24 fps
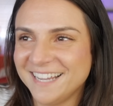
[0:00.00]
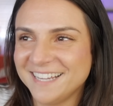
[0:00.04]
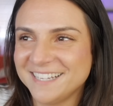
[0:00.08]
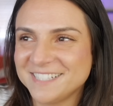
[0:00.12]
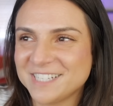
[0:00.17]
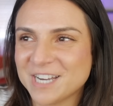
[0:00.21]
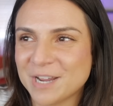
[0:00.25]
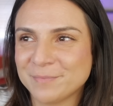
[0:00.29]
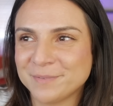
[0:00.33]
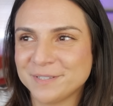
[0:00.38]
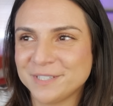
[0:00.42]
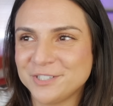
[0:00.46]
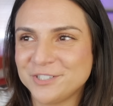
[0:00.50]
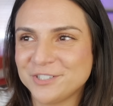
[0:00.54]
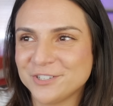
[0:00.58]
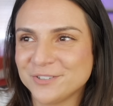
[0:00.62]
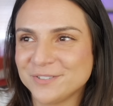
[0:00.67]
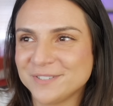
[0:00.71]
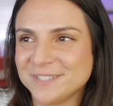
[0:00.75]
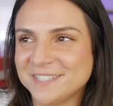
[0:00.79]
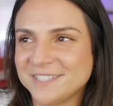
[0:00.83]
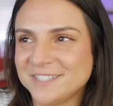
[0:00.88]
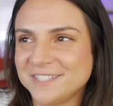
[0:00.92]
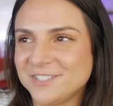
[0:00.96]
Tommy Lee
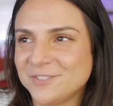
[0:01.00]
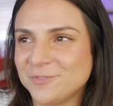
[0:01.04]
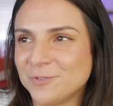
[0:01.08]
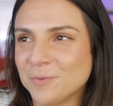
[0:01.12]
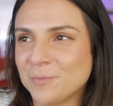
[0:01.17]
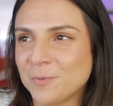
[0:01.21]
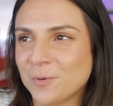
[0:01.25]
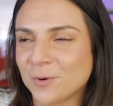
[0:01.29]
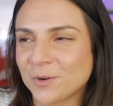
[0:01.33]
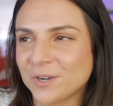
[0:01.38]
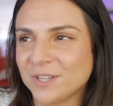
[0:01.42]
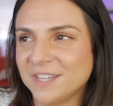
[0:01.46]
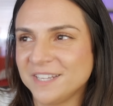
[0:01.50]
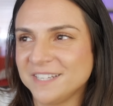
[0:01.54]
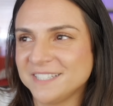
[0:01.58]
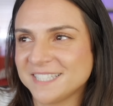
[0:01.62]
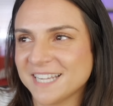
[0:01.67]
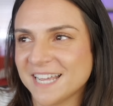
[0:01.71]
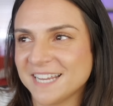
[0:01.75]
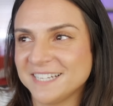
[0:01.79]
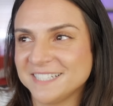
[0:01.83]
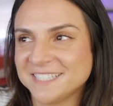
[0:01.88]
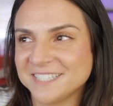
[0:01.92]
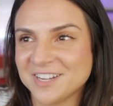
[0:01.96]
Jones reportedly
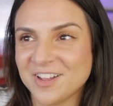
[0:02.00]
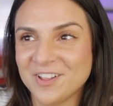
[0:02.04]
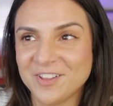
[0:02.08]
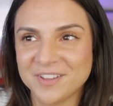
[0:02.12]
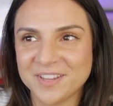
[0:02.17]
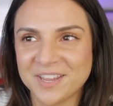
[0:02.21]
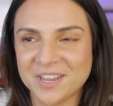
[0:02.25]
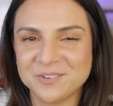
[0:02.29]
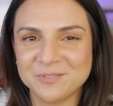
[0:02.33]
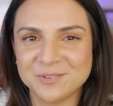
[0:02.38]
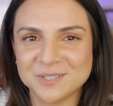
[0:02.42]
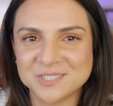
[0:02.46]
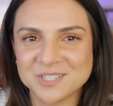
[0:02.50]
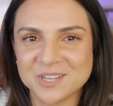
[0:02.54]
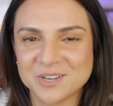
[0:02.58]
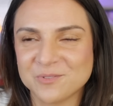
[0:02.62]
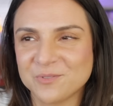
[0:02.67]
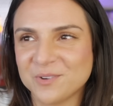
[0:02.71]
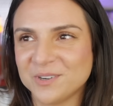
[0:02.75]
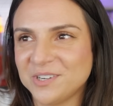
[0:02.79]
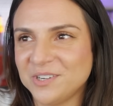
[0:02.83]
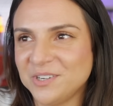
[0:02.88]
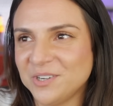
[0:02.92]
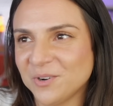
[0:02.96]
said, It's not like anyone's going to
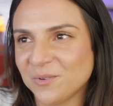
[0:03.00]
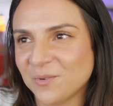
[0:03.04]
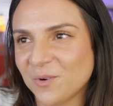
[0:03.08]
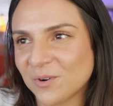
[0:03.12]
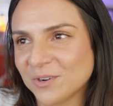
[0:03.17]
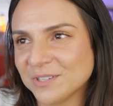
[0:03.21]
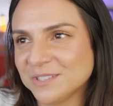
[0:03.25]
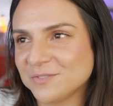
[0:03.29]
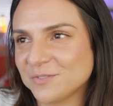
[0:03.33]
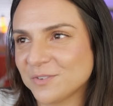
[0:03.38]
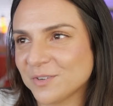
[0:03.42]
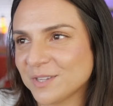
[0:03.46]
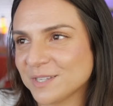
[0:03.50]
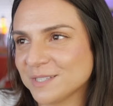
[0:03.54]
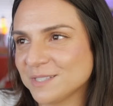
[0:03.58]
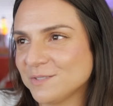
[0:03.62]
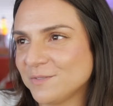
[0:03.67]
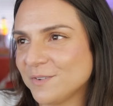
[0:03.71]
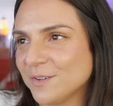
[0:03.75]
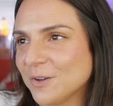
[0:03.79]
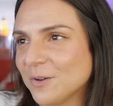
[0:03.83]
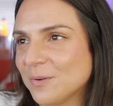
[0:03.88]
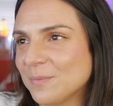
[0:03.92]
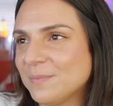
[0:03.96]
win any awards for this
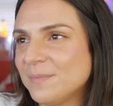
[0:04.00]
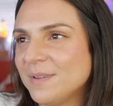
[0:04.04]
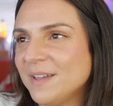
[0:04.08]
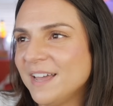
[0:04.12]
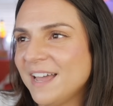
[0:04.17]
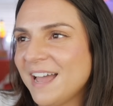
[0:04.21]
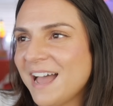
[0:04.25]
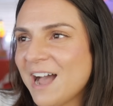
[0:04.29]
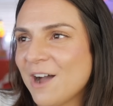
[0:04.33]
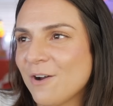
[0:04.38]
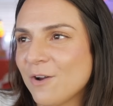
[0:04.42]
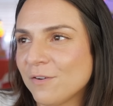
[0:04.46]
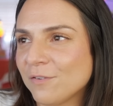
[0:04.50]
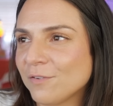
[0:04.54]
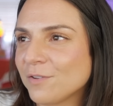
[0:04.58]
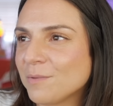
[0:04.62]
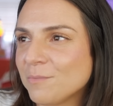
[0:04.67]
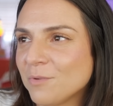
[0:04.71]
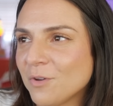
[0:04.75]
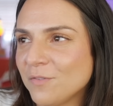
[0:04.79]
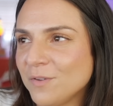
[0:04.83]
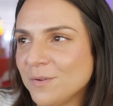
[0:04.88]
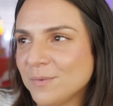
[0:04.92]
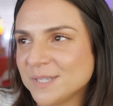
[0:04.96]
film. However, the
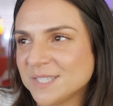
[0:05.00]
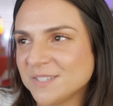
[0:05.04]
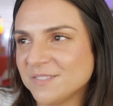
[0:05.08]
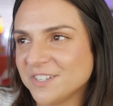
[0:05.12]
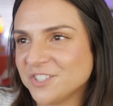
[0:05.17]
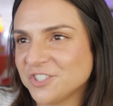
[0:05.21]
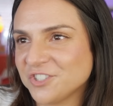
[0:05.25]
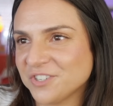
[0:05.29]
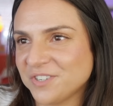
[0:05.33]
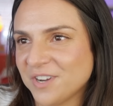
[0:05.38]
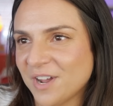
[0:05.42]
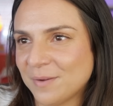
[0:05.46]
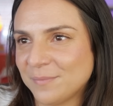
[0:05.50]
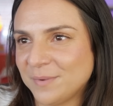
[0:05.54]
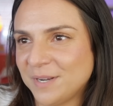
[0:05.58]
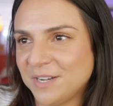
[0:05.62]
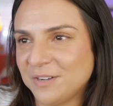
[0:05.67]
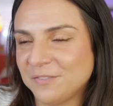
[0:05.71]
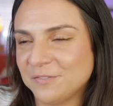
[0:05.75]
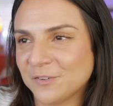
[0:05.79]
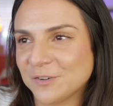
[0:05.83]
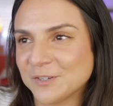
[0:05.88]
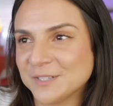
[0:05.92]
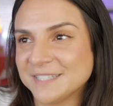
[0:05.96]
movie was eventually
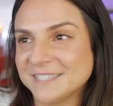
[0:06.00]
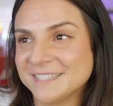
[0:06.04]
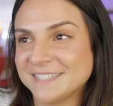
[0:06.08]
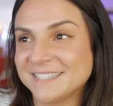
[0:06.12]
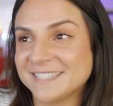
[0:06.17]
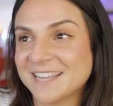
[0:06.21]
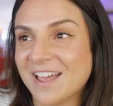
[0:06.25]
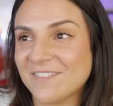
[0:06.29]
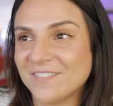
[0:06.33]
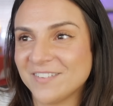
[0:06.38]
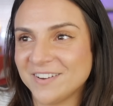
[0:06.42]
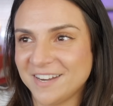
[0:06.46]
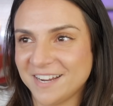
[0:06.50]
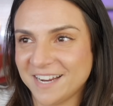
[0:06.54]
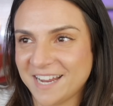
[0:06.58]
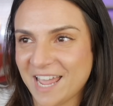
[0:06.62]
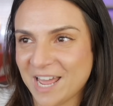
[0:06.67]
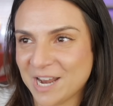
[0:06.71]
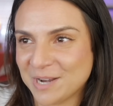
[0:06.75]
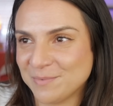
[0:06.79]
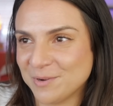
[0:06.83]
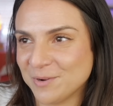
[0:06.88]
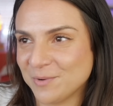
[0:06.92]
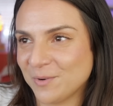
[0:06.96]
nominated for seven
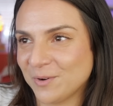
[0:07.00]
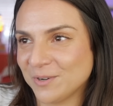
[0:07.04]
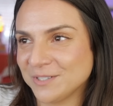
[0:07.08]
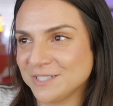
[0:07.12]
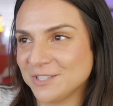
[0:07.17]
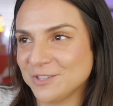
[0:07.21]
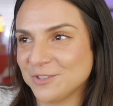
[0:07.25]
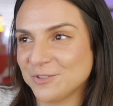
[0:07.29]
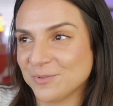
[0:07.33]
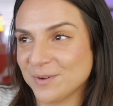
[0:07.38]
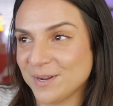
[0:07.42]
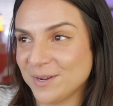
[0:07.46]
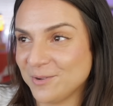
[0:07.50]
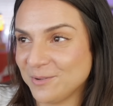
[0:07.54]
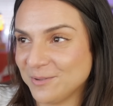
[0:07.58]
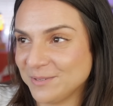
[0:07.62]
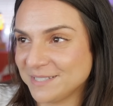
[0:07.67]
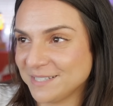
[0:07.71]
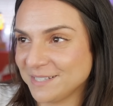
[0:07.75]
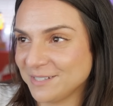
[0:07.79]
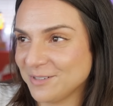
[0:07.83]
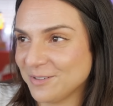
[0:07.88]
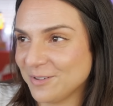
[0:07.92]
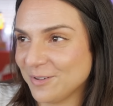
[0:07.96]
Academy Awards and three
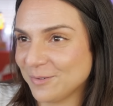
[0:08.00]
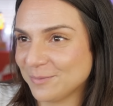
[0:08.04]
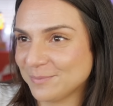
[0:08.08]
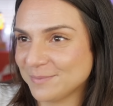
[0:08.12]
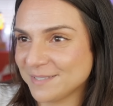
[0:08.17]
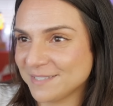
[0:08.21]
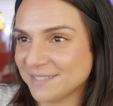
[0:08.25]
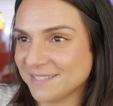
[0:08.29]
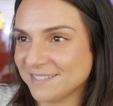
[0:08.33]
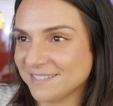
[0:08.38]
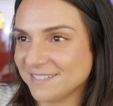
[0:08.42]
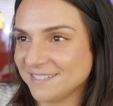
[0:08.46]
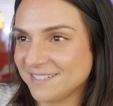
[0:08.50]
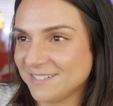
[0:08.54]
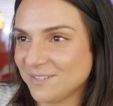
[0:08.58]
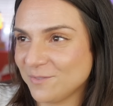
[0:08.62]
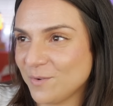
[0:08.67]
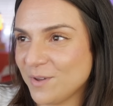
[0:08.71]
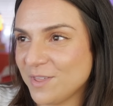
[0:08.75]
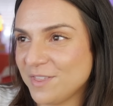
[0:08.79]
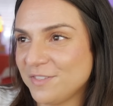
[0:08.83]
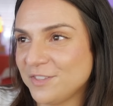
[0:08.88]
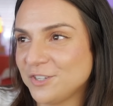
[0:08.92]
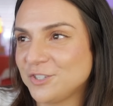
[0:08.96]
Golden Globes,
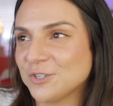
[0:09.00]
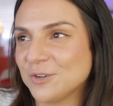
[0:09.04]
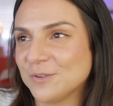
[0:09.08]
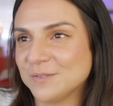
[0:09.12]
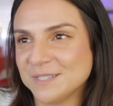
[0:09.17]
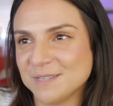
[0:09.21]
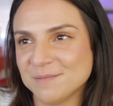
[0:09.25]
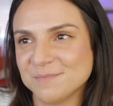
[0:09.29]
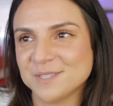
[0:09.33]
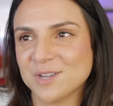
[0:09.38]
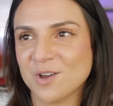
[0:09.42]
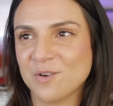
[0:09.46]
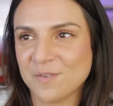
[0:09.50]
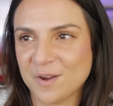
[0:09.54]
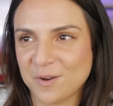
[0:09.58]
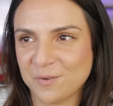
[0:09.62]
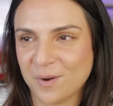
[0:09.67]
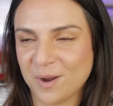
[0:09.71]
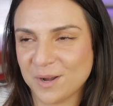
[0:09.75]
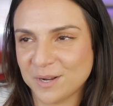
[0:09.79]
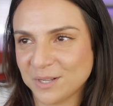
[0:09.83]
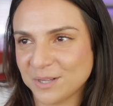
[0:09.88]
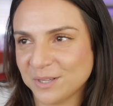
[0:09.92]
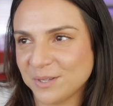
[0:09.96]
with Jones himself
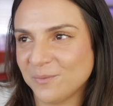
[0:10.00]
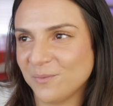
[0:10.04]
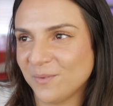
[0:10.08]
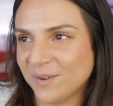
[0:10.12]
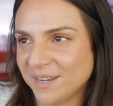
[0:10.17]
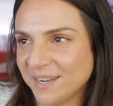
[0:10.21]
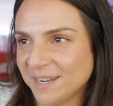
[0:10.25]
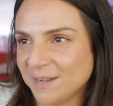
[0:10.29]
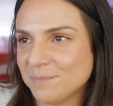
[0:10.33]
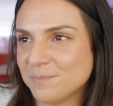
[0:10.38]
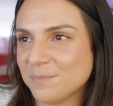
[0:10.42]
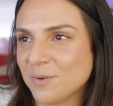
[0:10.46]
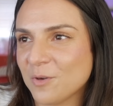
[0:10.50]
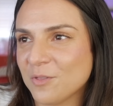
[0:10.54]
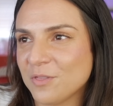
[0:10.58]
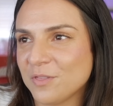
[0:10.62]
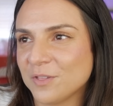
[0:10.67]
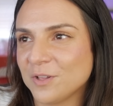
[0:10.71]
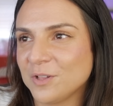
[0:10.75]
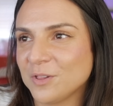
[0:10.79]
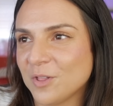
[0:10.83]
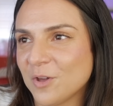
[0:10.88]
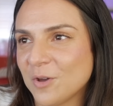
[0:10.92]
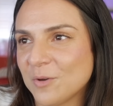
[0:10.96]
ironically winning both the
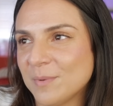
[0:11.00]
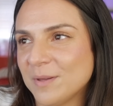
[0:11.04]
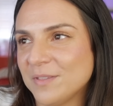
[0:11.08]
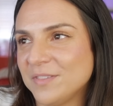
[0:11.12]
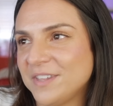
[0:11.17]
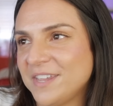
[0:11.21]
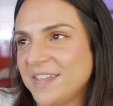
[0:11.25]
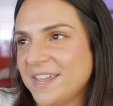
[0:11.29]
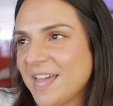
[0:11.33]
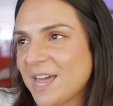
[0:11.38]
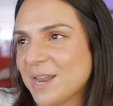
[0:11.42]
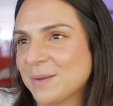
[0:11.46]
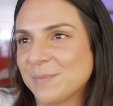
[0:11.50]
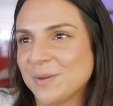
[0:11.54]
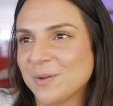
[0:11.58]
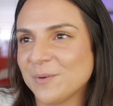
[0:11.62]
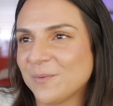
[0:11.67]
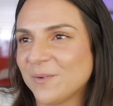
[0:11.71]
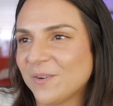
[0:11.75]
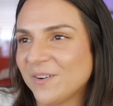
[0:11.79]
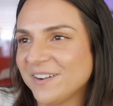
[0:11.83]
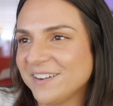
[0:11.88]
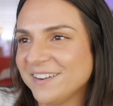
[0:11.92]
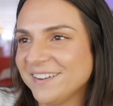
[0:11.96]
Globe and the Academy
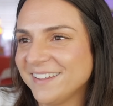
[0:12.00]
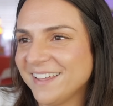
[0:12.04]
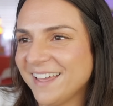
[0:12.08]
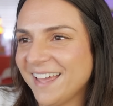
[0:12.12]
Award.